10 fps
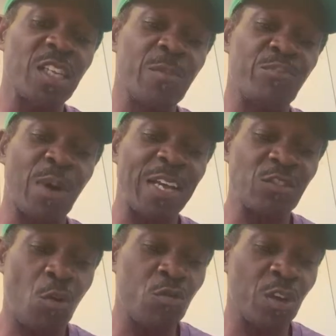Lee Price
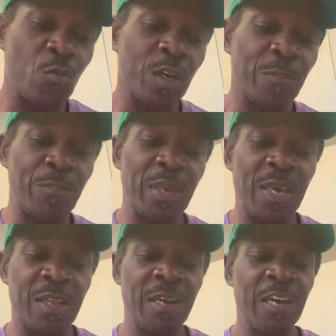holding what
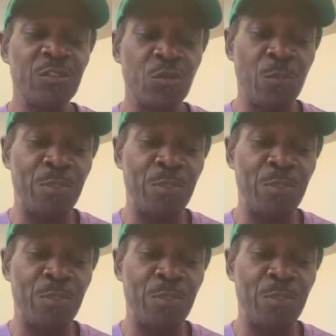appeared to